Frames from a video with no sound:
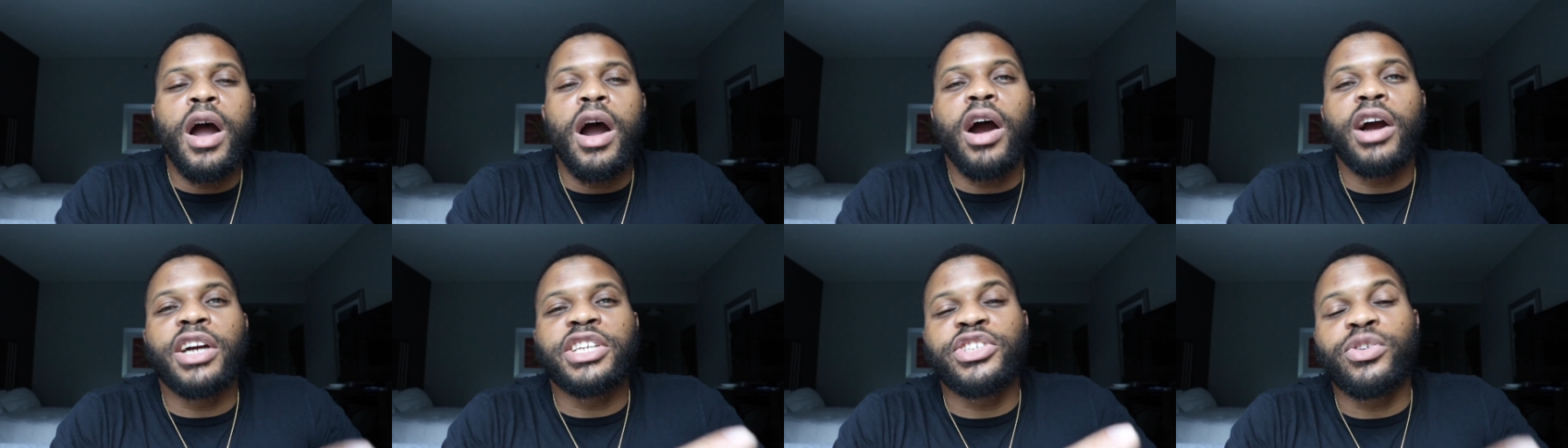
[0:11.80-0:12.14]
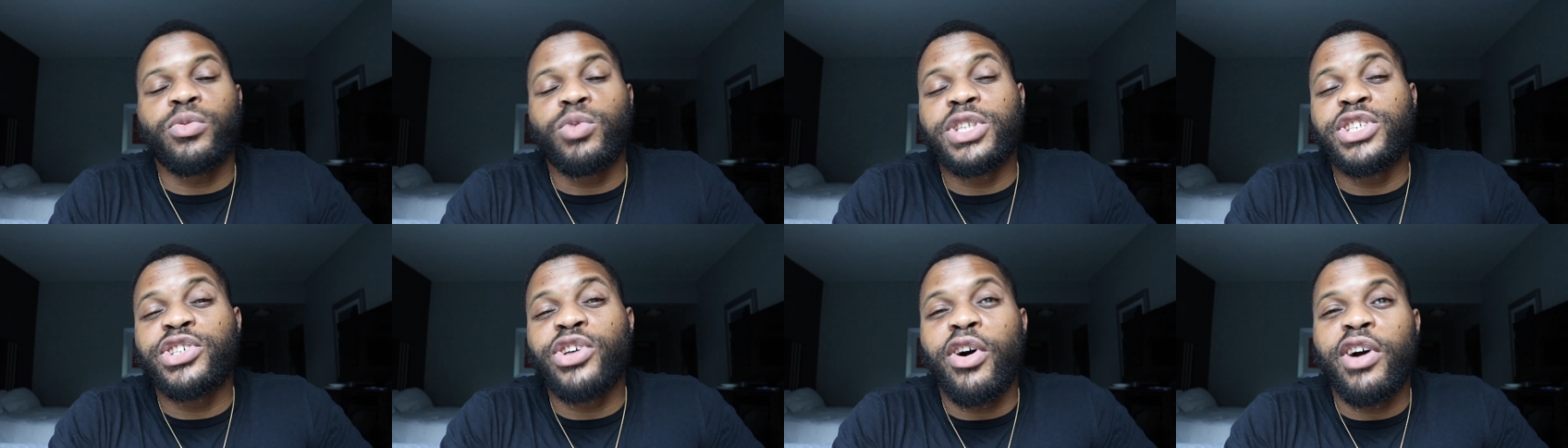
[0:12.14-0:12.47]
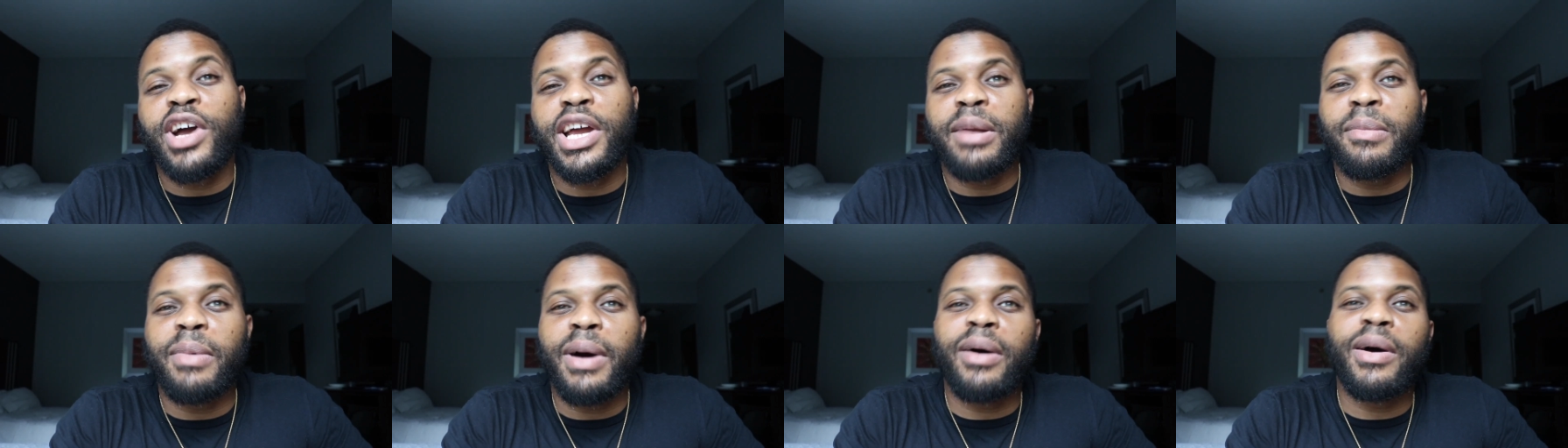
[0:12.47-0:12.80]
Alright, so we're
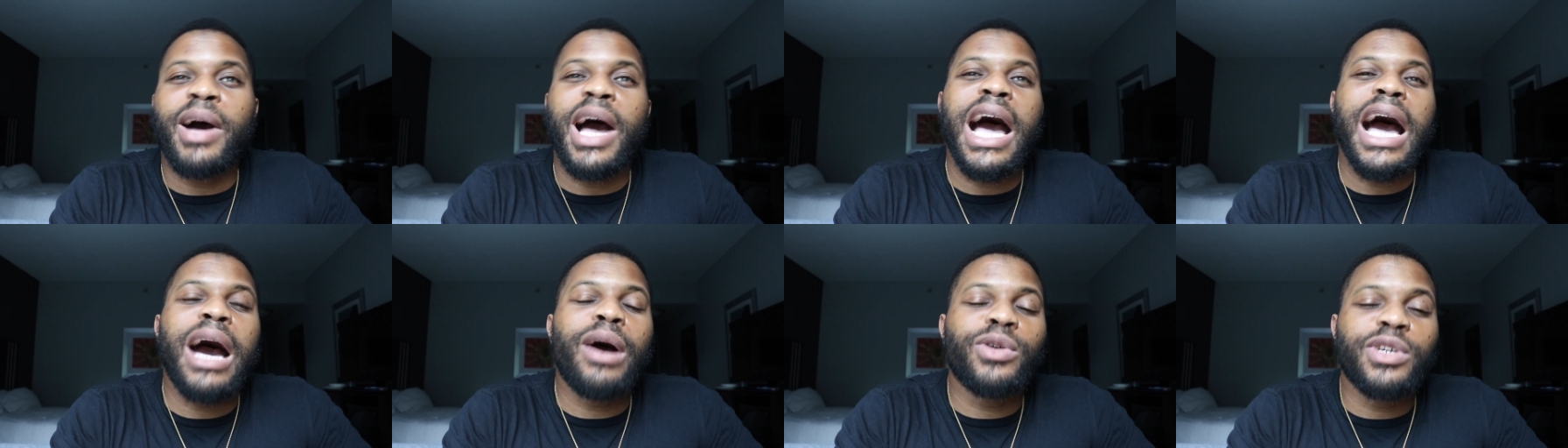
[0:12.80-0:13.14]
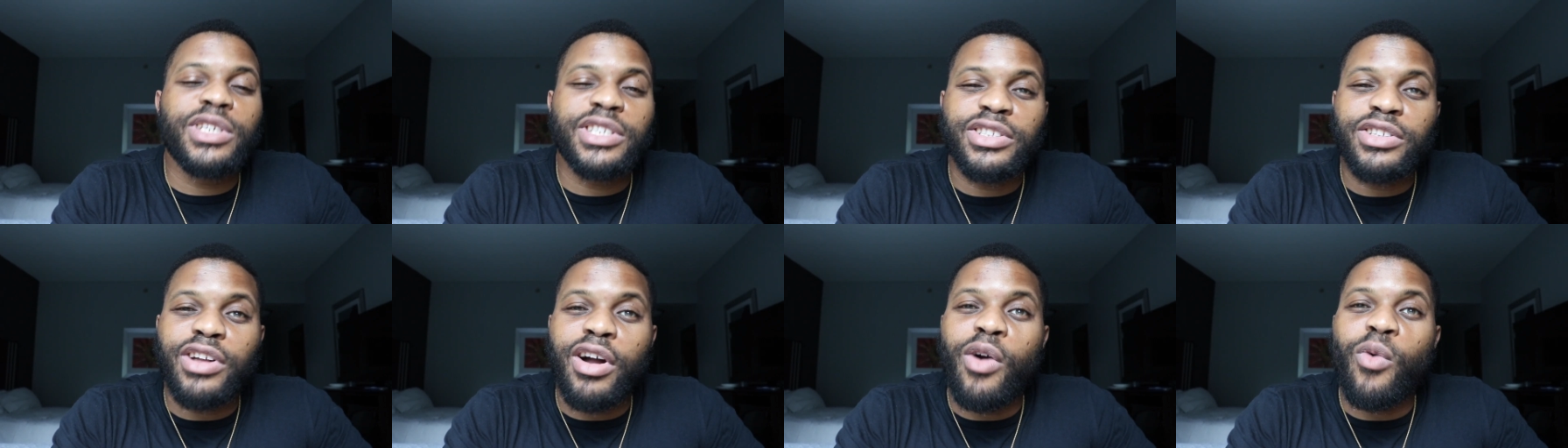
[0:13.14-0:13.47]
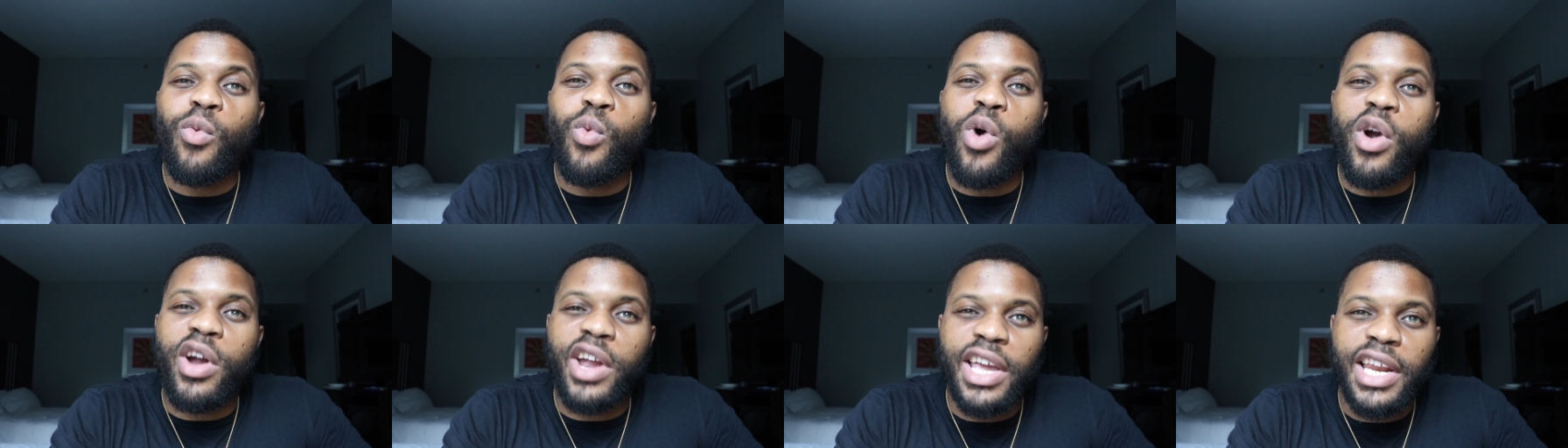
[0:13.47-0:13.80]
talking about how to
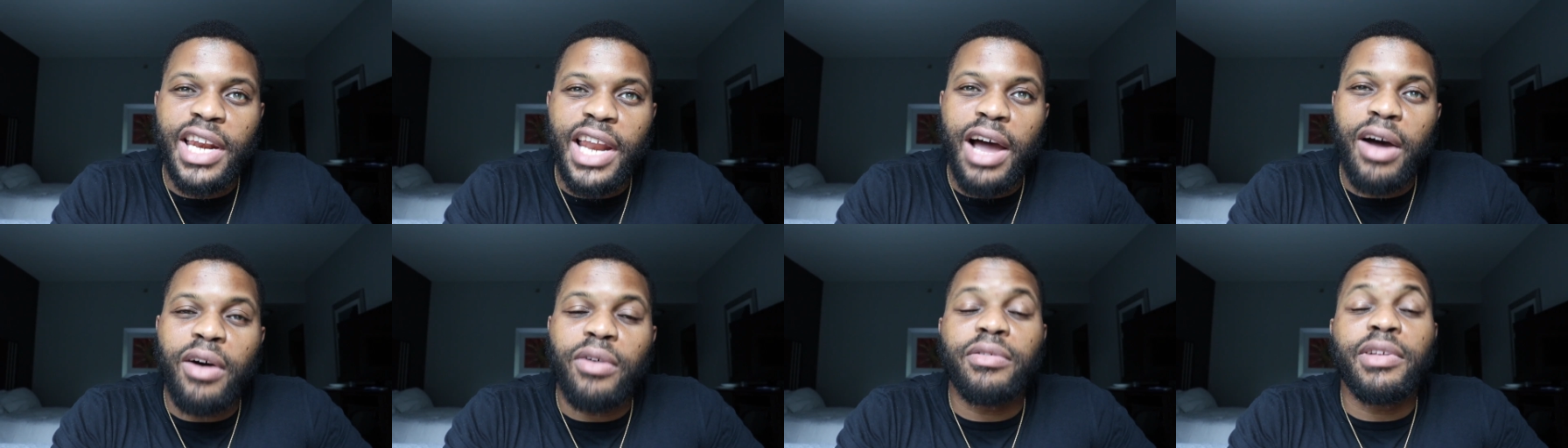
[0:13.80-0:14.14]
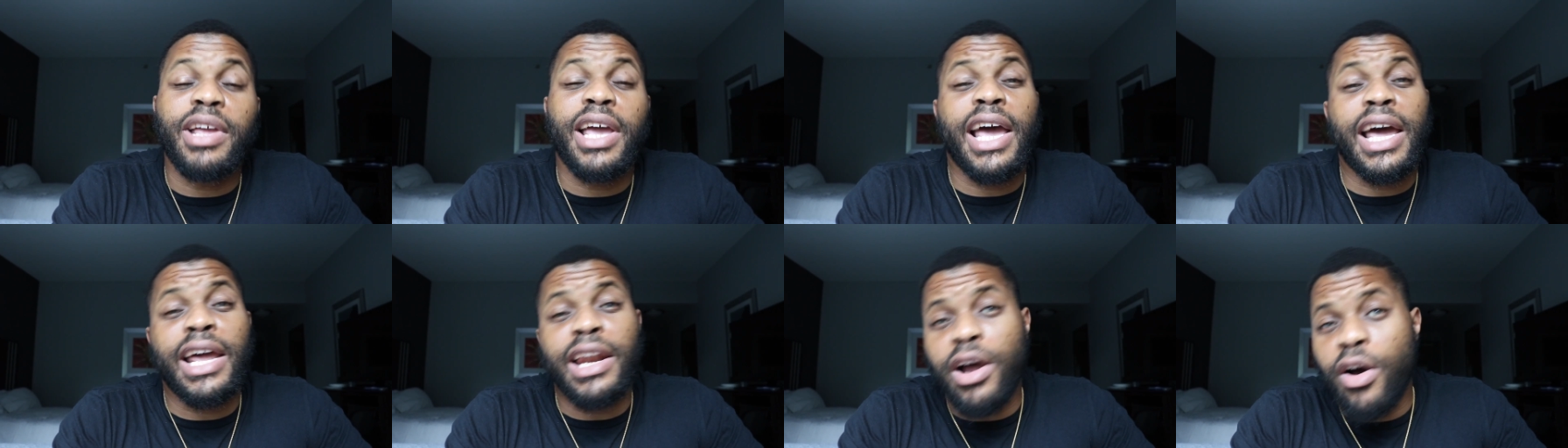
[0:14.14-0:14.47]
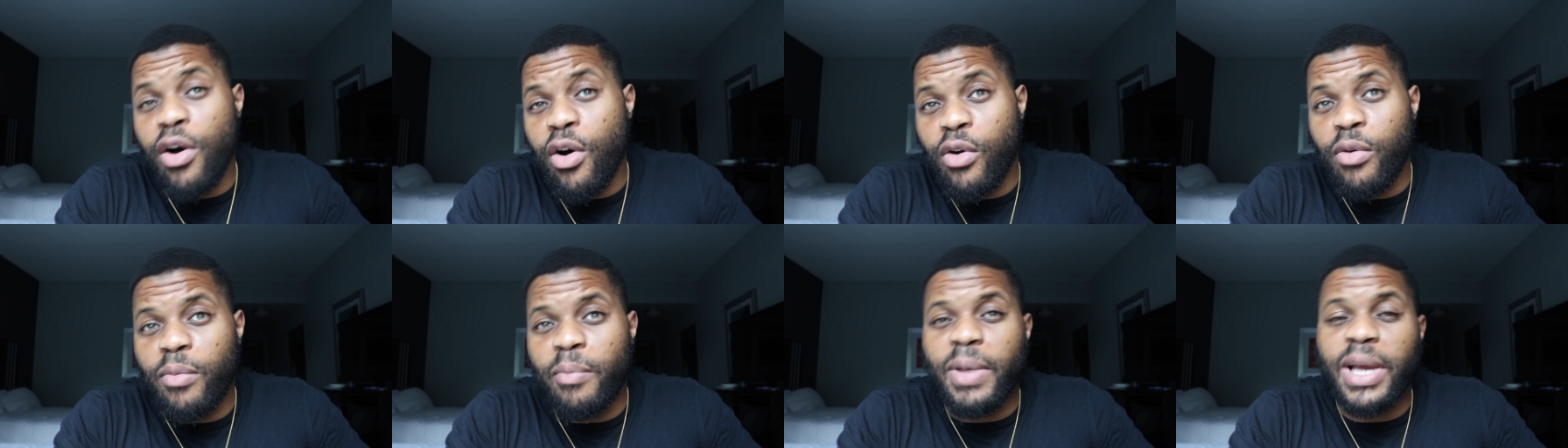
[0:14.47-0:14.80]
start working out at
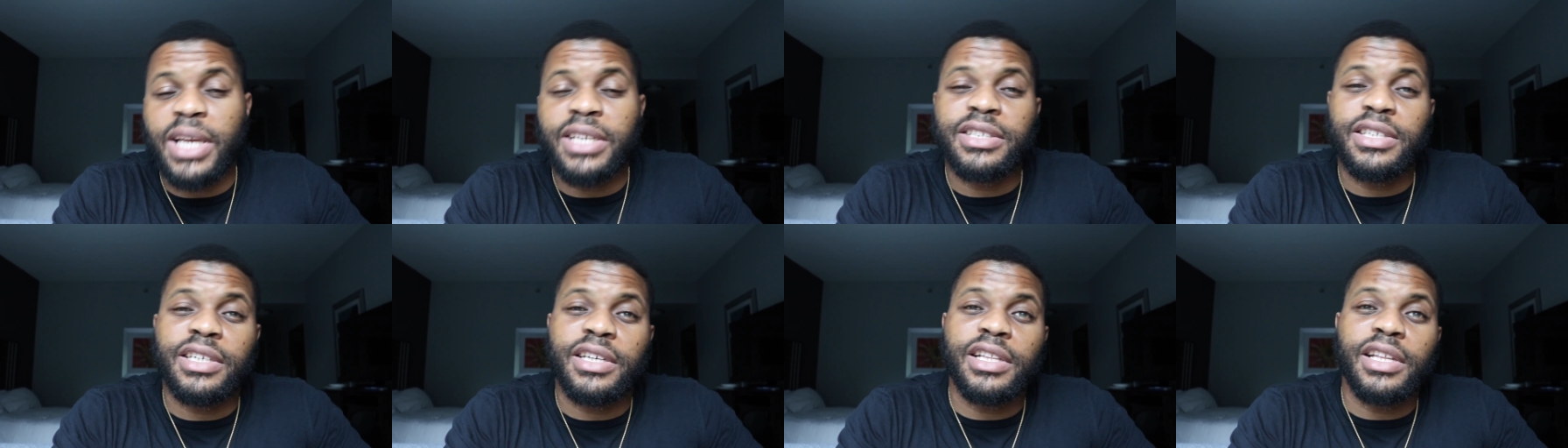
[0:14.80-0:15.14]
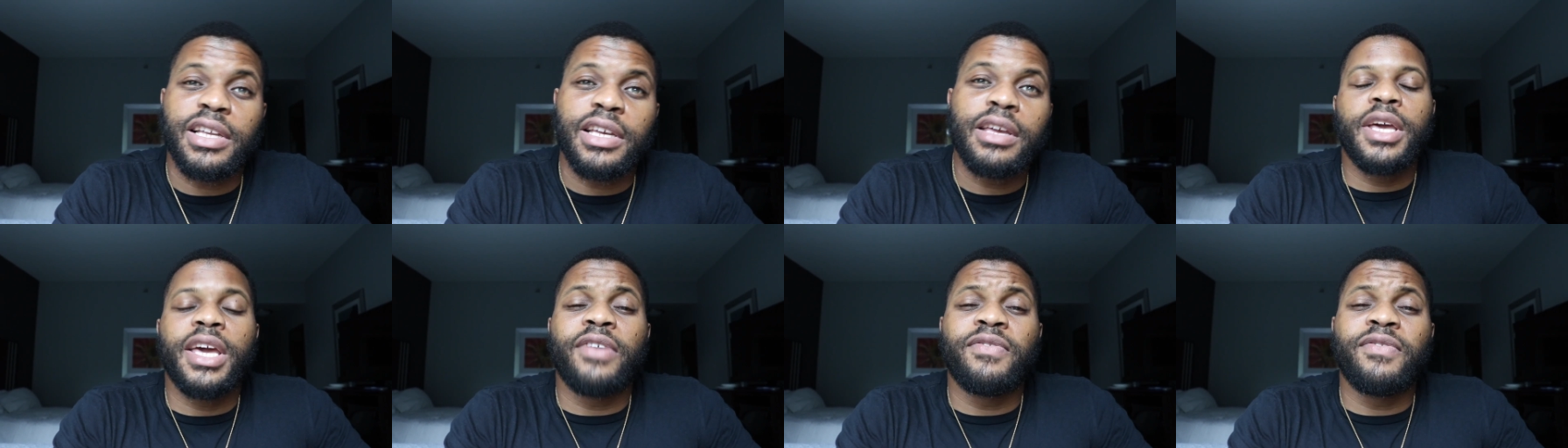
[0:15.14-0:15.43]
home, basically.